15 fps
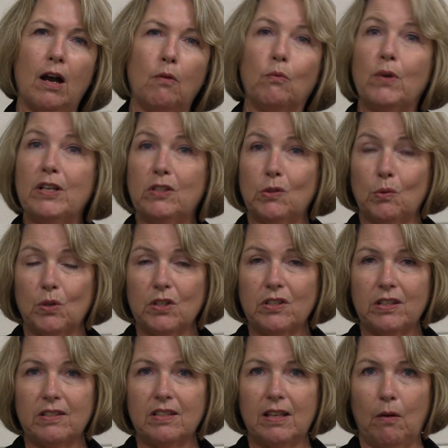
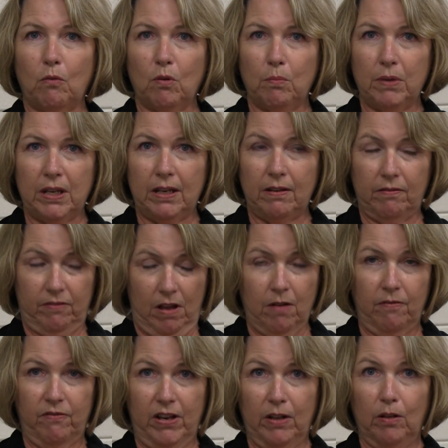resources that will be
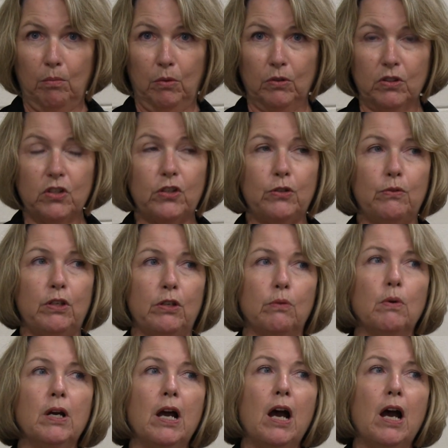available to you.